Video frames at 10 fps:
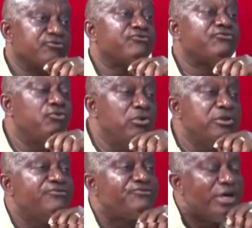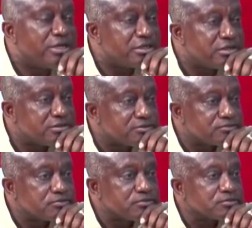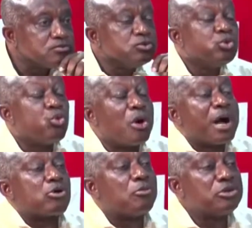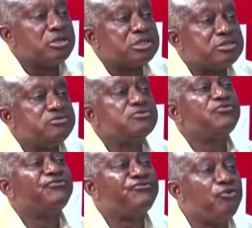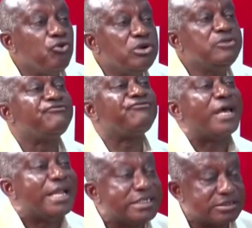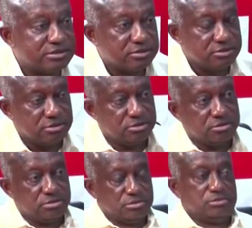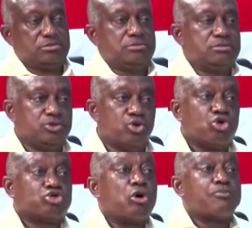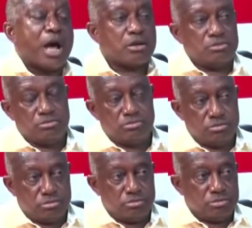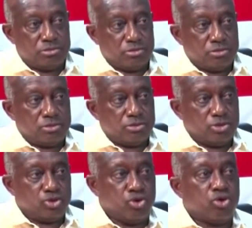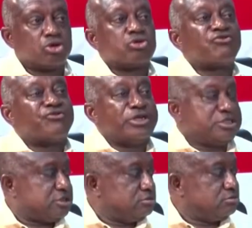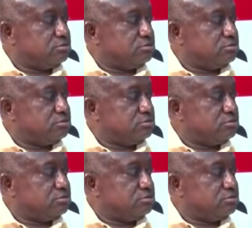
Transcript: Fully furnished. Warm accommodation, fully furnished. Uncle Tompa, Uncle Top Fridge.